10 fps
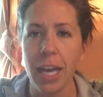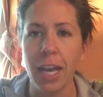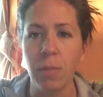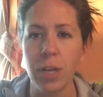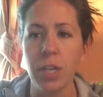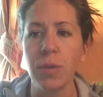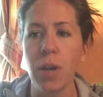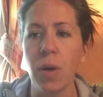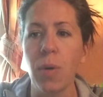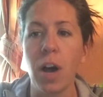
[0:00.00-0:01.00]
And when you
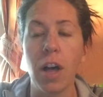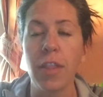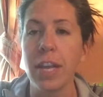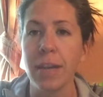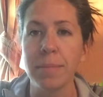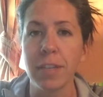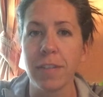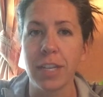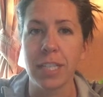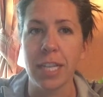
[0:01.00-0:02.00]
know all the names of
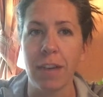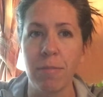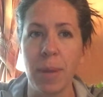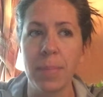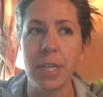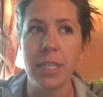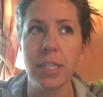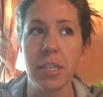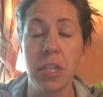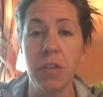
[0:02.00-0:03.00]
your staff
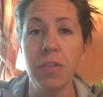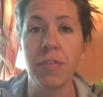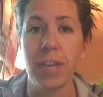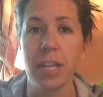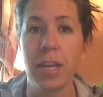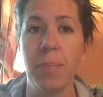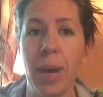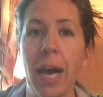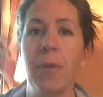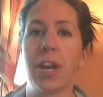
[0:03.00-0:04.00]
members, you feel
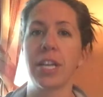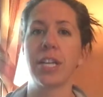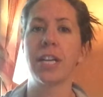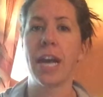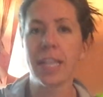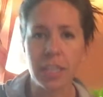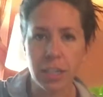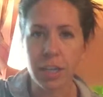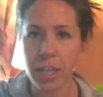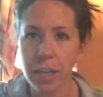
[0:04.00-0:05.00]
empowered. You're not
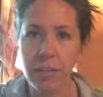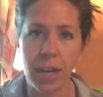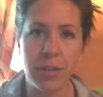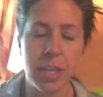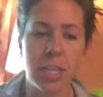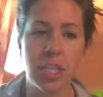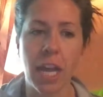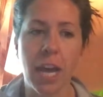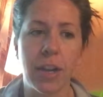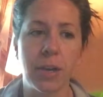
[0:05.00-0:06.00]
lurking around in the
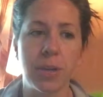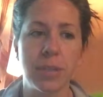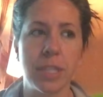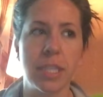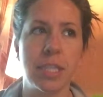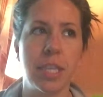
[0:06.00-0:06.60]
shadows.